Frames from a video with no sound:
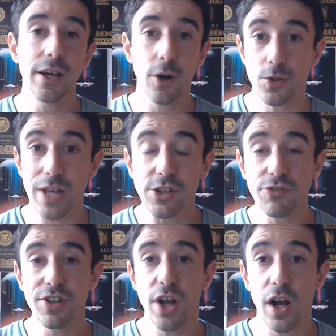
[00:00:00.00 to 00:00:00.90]
Go to
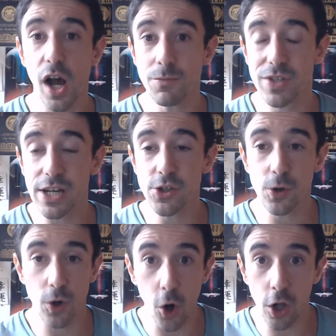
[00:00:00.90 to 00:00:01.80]
scaleDriven.com,
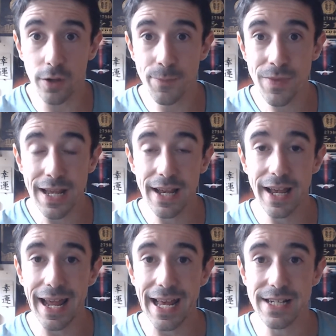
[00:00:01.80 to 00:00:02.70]
schedule a call,
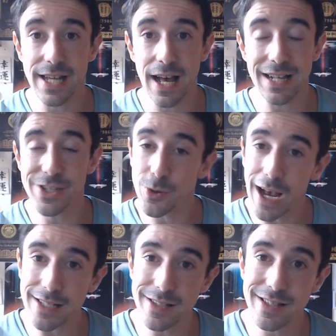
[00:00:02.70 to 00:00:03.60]
and I'll see you
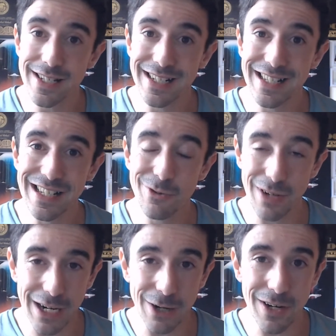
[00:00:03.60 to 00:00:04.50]
guys
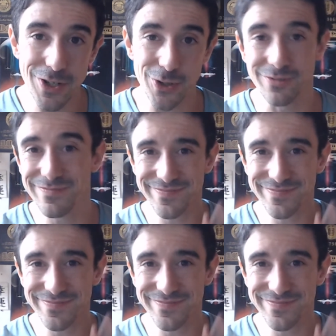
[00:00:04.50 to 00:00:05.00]
really, really soon.